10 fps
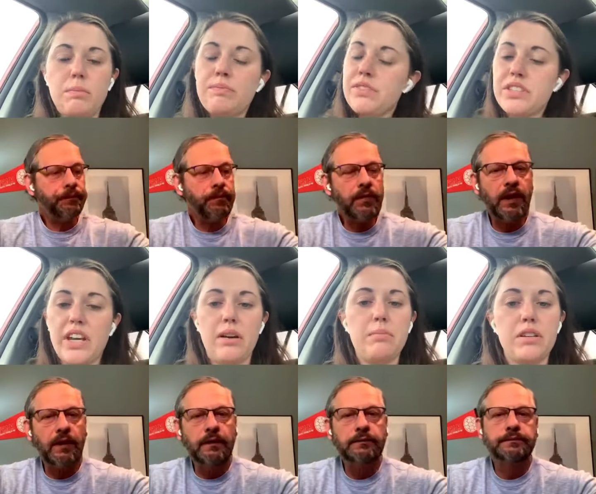Speaker 1: and like
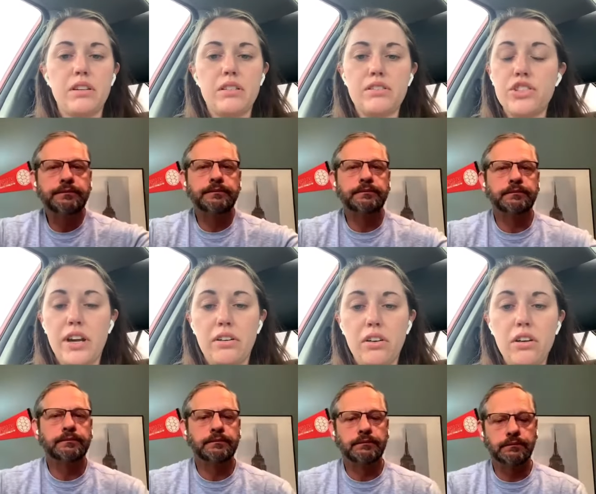just
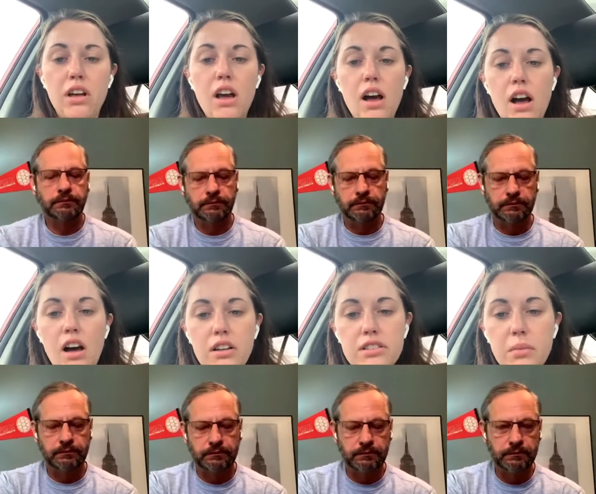STAMP in
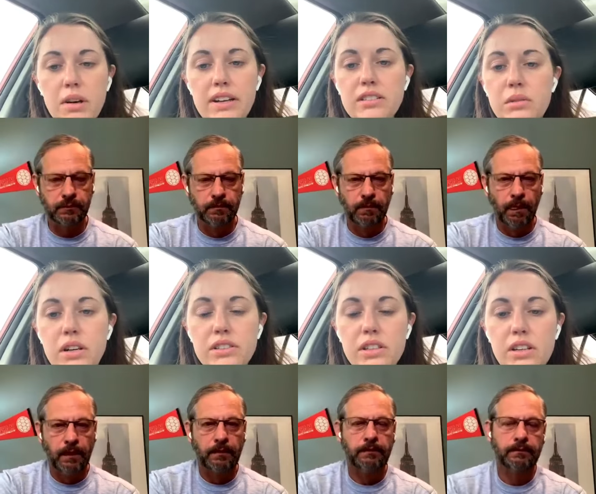general, uh,
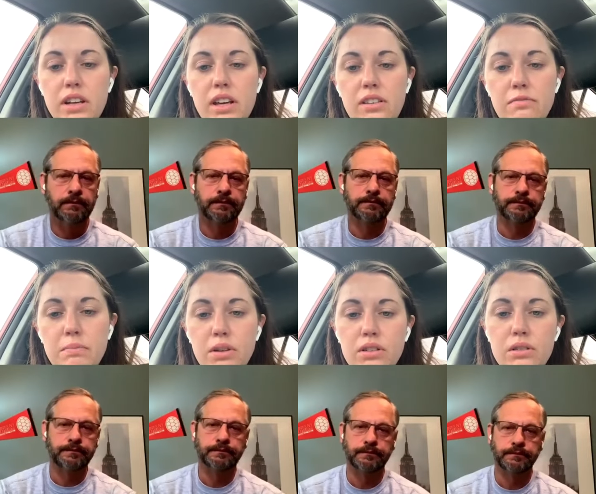someone asked a
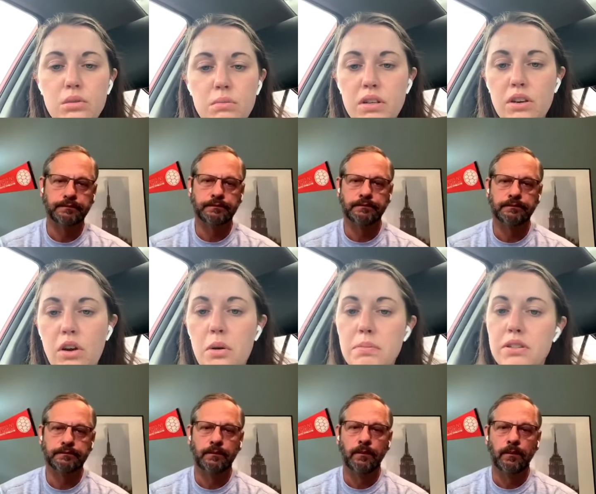question if
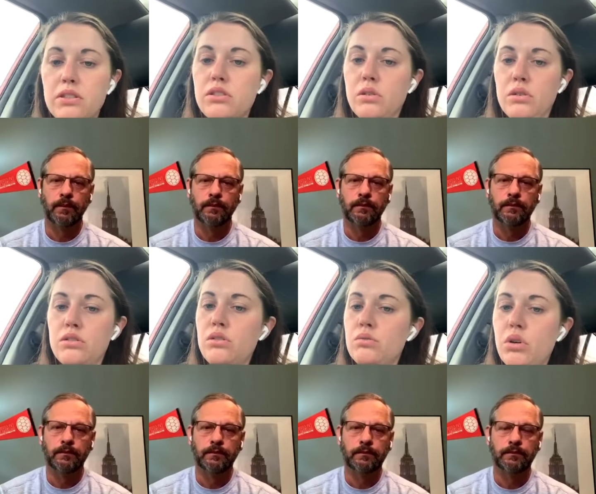buildings would be
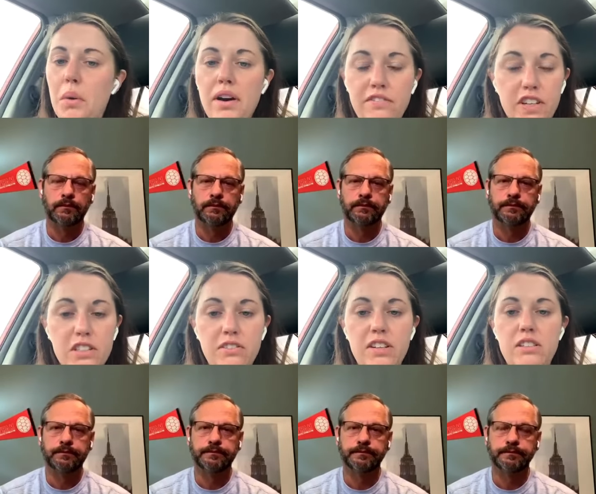open to students
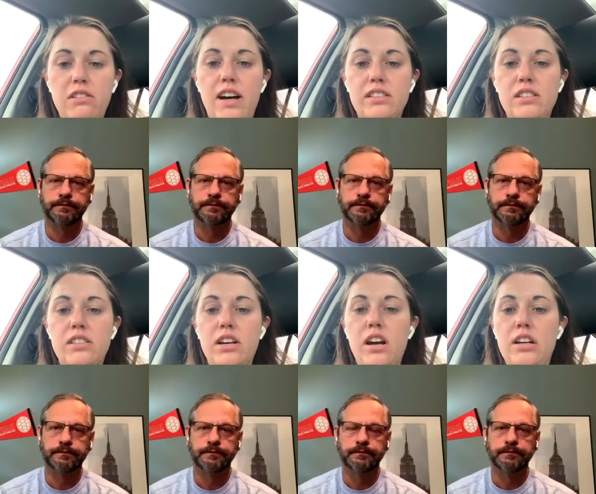who don't have
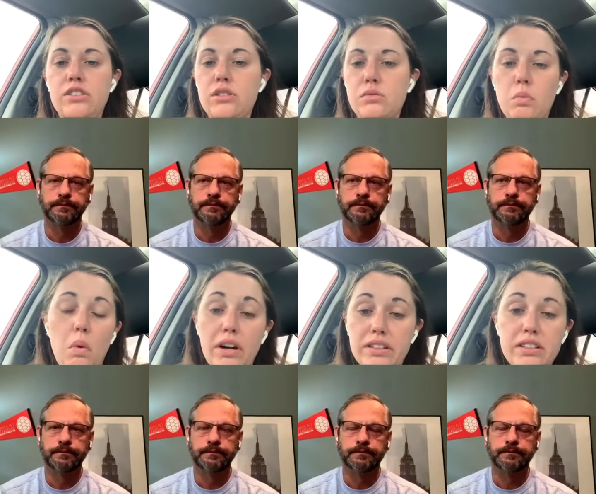face-to-face classes
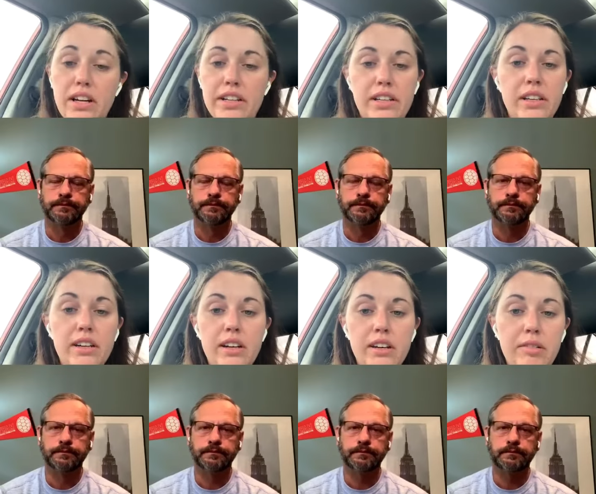there and just want
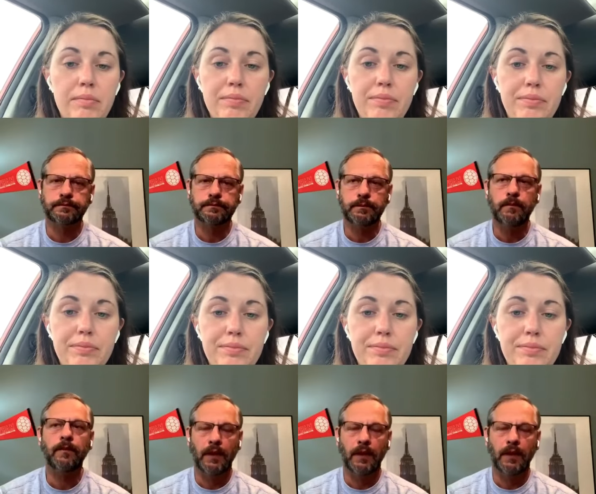to study.